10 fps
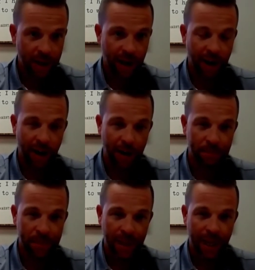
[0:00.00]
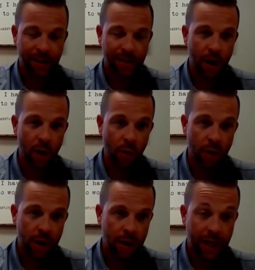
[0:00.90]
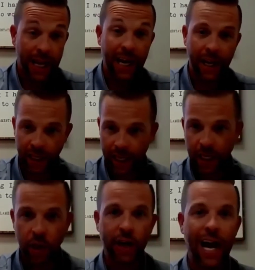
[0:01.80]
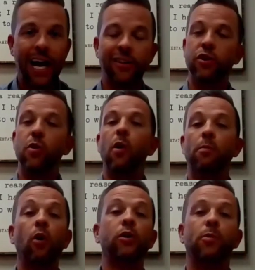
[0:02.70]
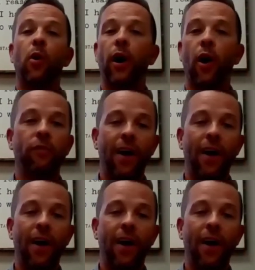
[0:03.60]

And so, again, in your case, you own multiple on all